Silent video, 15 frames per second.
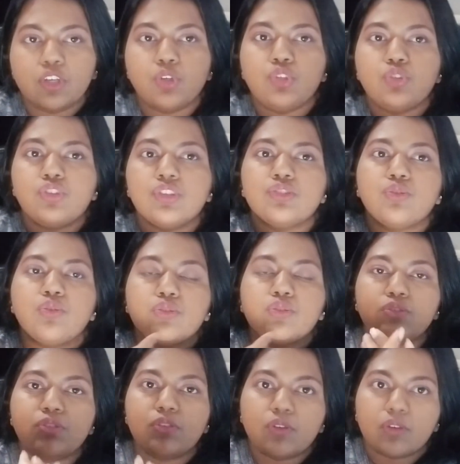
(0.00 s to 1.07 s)
You just go
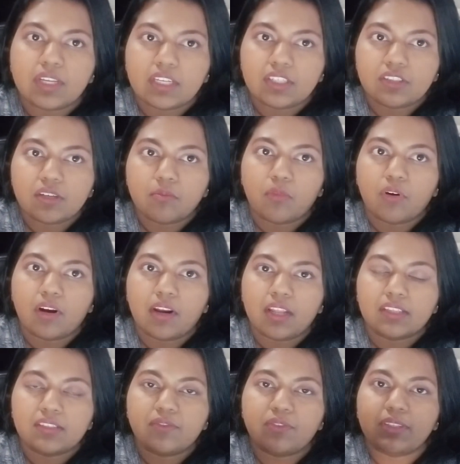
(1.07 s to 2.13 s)
to the location more or
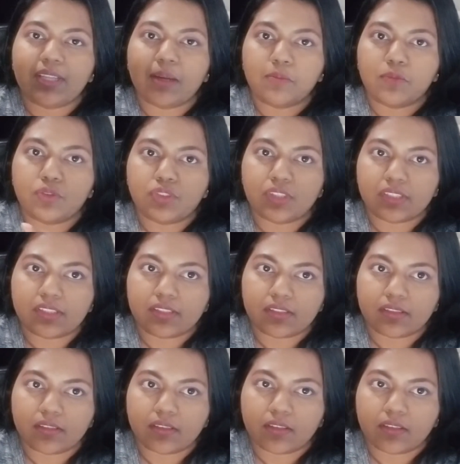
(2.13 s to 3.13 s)
less for them to just